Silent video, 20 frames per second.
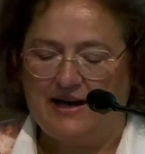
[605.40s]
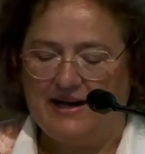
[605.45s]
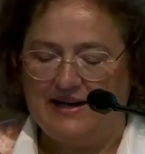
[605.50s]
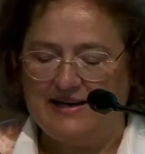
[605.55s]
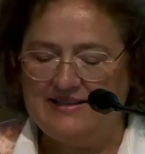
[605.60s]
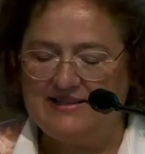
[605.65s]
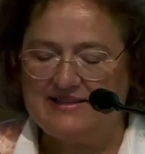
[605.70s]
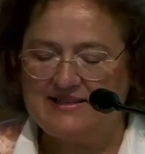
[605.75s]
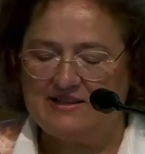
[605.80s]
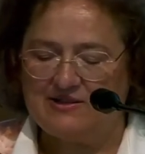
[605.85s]

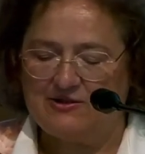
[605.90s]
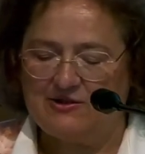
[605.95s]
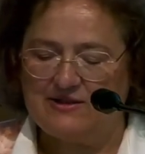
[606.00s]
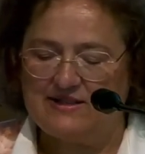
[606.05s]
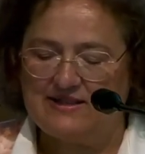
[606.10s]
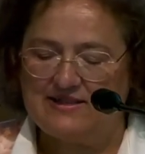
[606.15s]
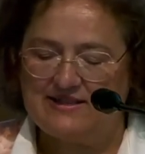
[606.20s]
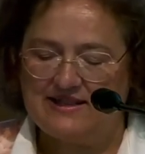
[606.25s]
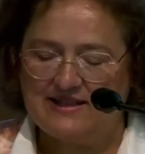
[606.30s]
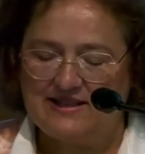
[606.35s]
By
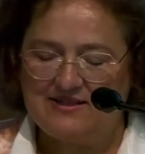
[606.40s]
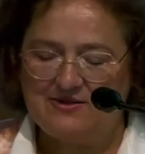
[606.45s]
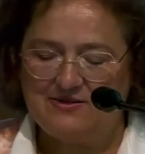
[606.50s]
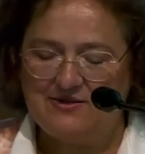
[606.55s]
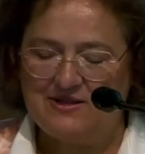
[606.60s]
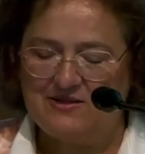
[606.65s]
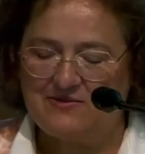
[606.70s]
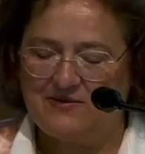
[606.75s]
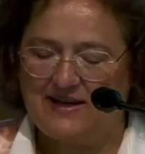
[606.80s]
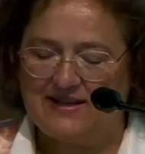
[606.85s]

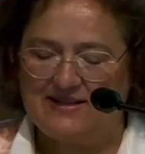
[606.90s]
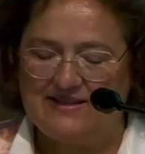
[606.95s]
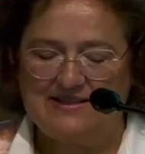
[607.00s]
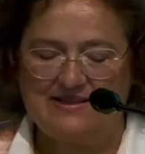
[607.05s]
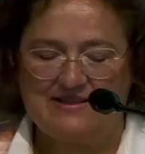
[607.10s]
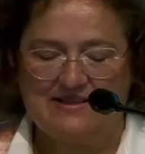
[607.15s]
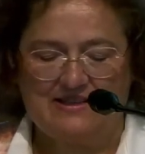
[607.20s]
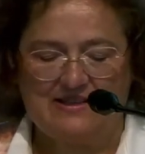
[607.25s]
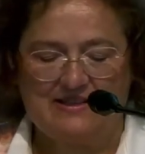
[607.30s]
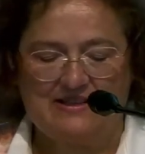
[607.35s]
1926,
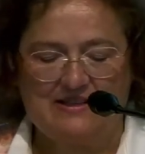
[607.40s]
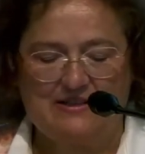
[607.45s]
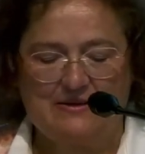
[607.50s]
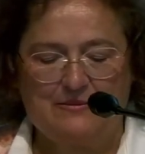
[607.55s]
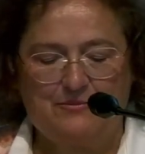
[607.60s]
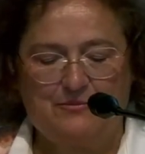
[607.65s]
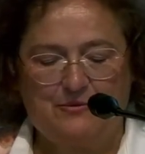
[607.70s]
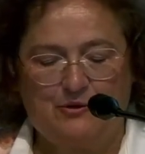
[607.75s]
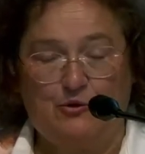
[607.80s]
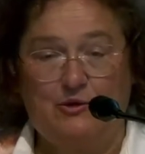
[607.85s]
only